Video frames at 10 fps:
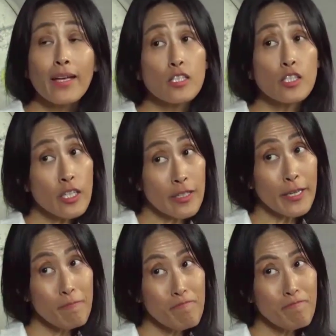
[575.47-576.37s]

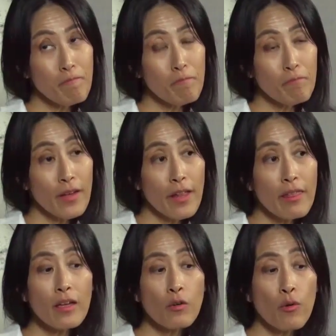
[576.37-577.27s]
Externally,
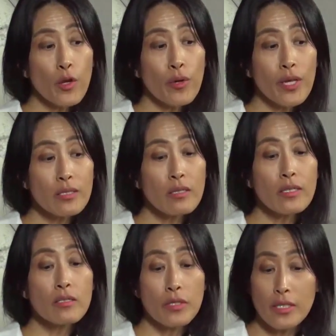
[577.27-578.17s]
I think North Korea
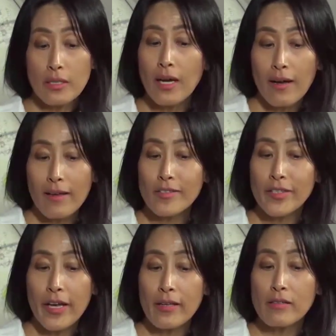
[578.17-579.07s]
started to
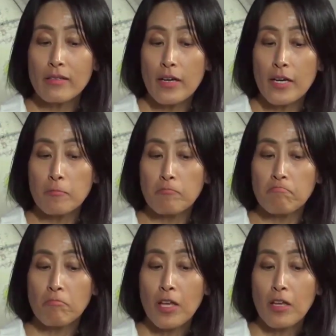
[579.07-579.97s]
realize that
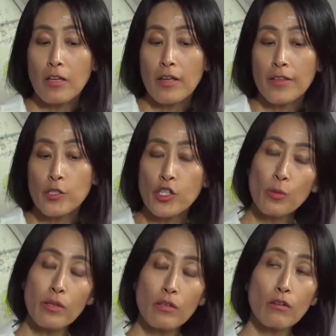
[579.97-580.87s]
um, the
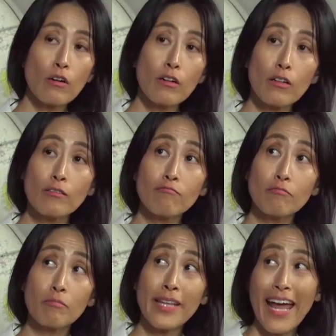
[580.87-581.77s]
geopolitical
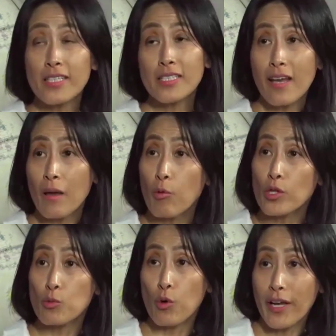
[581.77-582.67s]

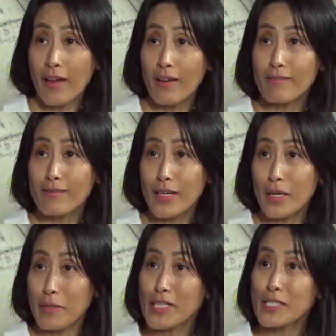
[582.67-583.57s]
landscape was working
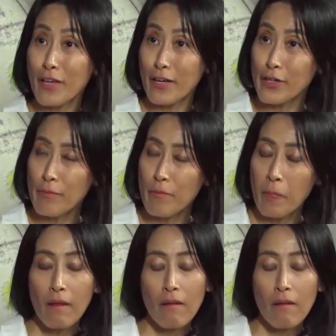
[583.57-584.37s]
um, in its favor.